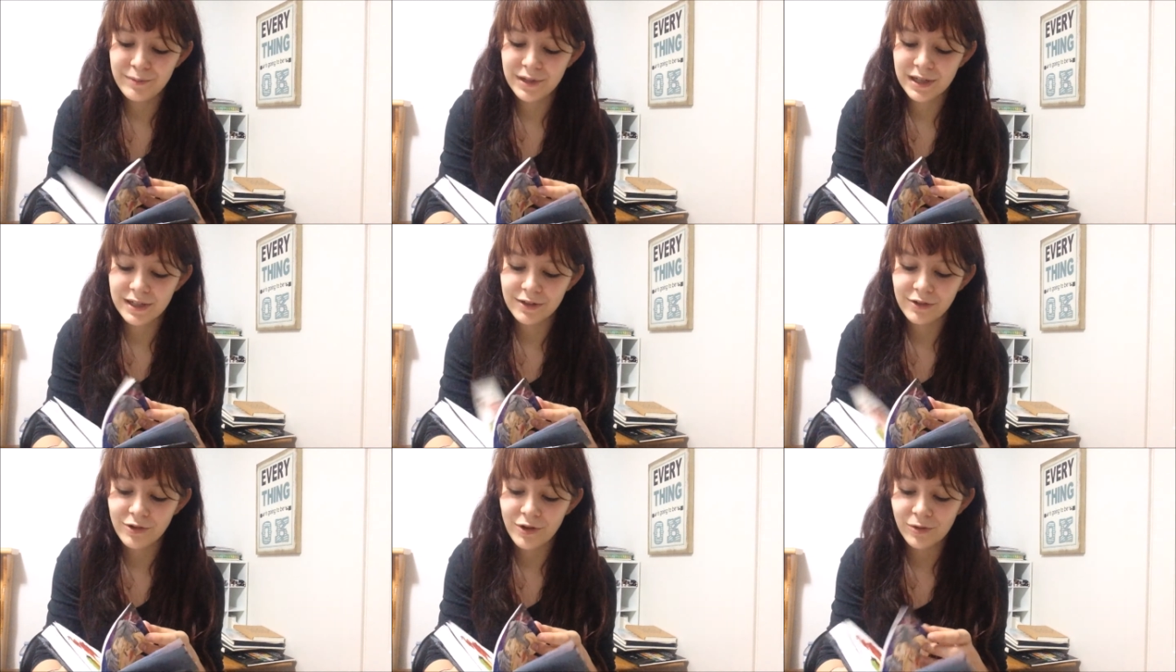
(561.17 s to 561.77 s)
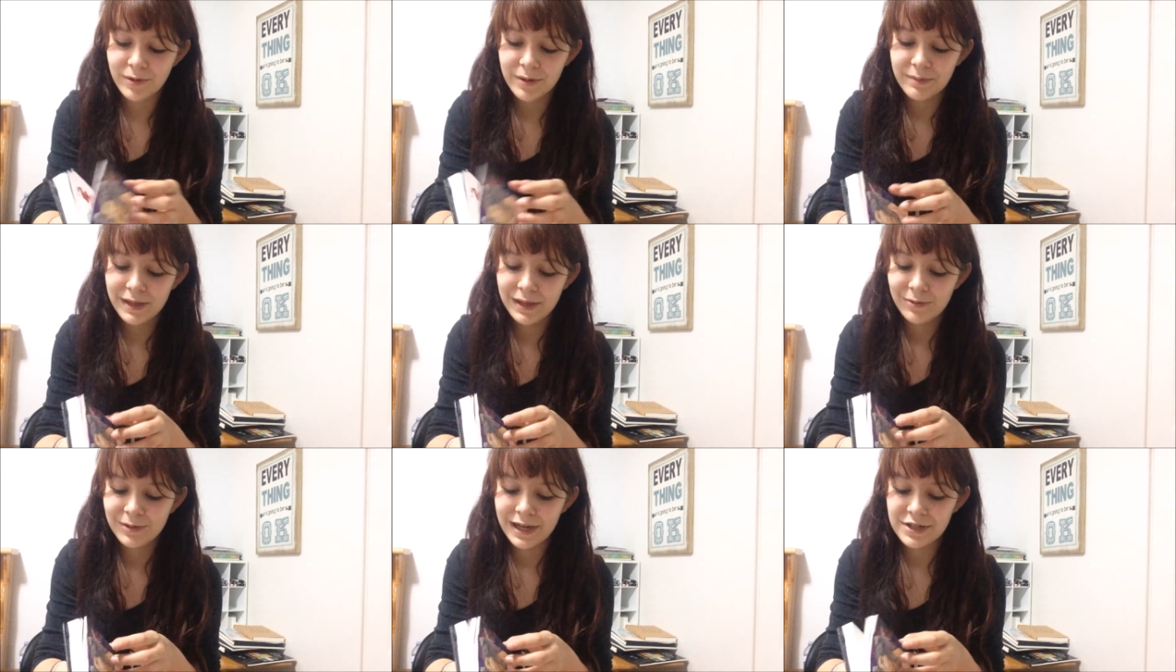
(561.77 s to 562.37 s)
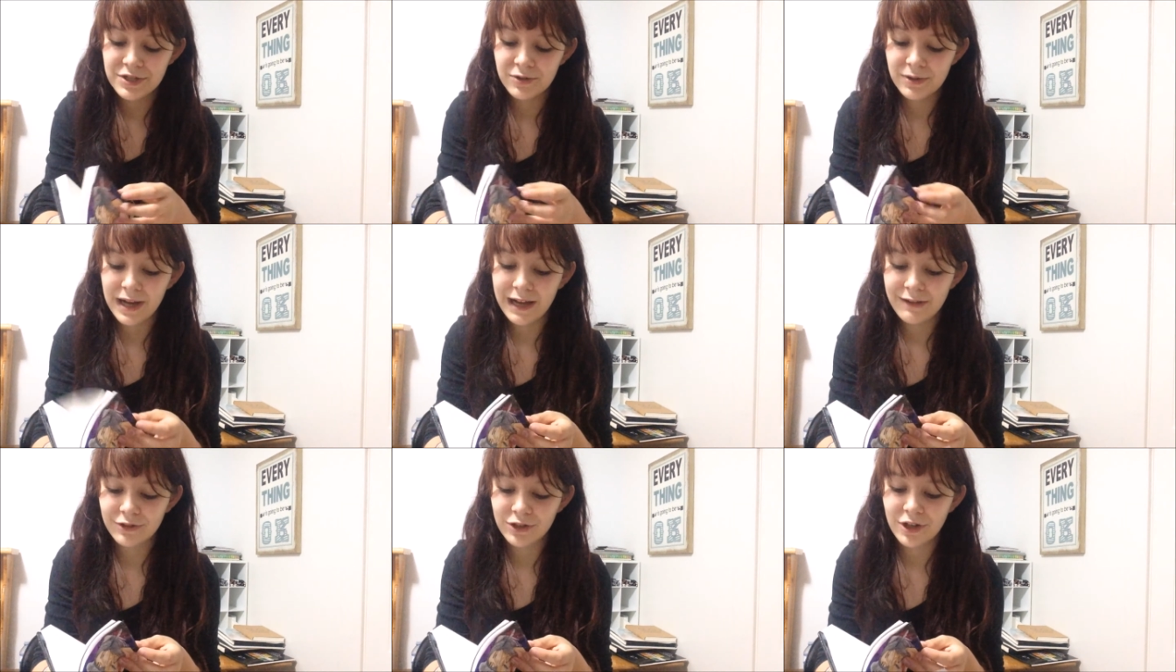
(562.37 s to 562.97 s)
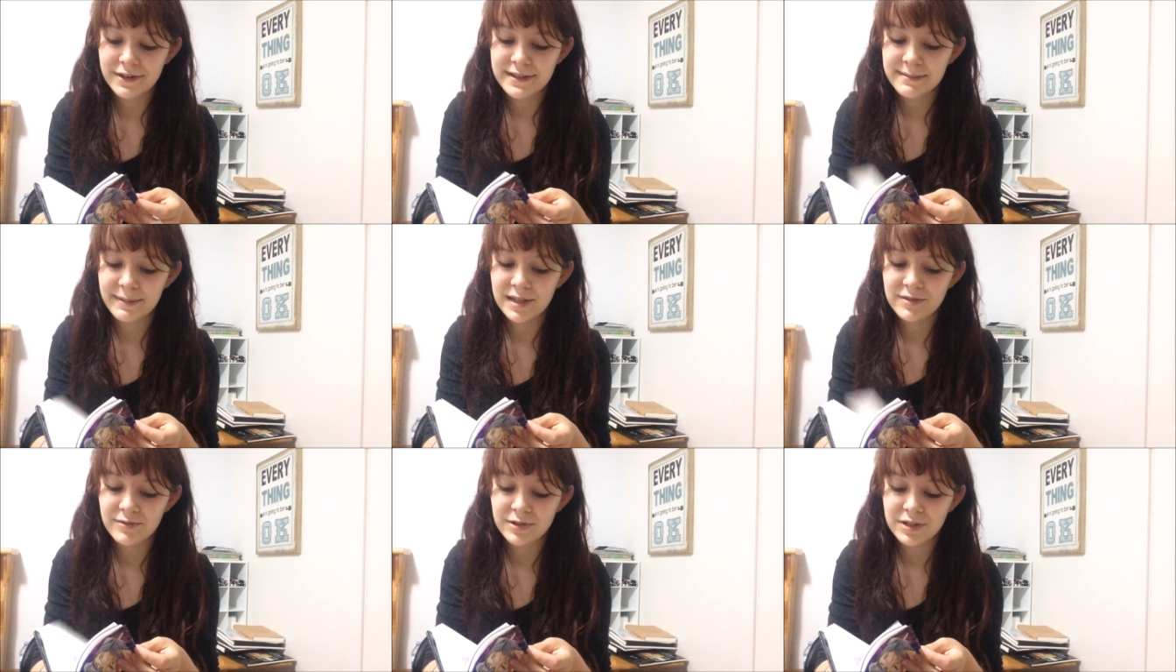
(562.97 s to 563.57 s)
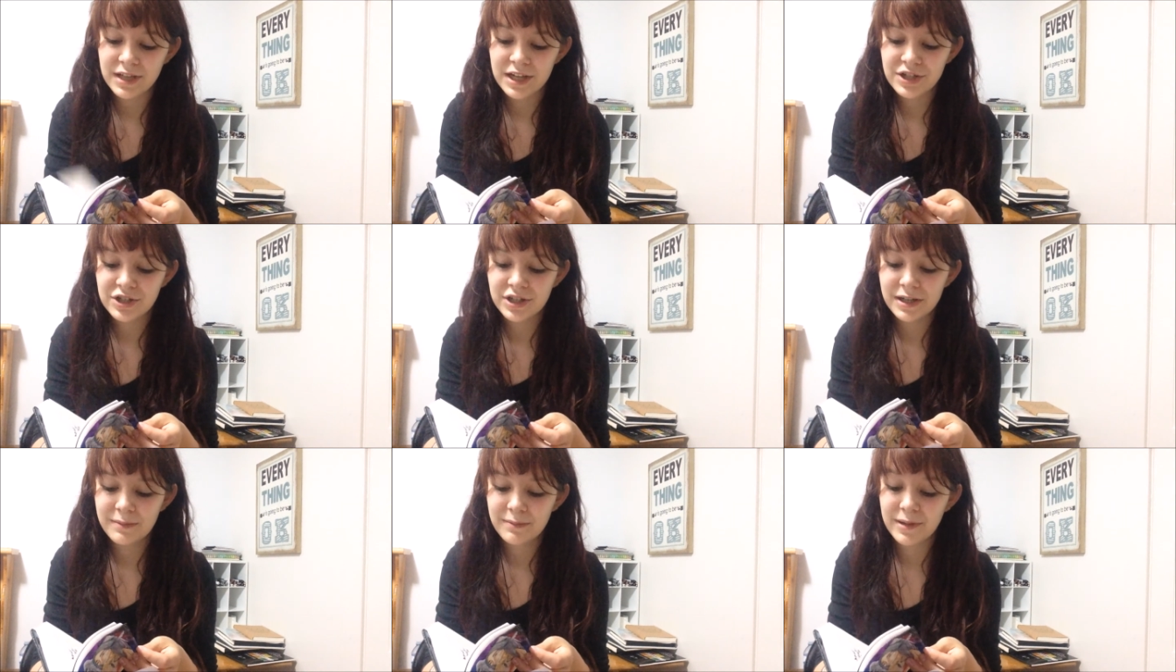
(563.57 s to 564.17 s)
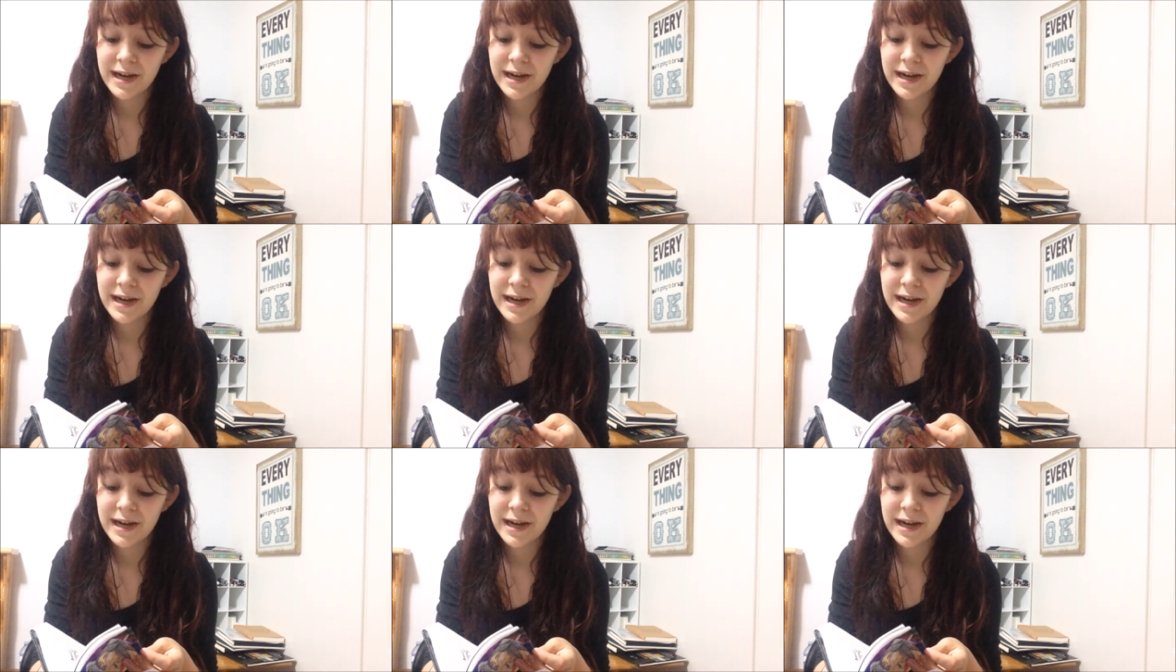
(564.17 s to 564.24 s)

bring it along with me when I don't have a lot of space for sketching,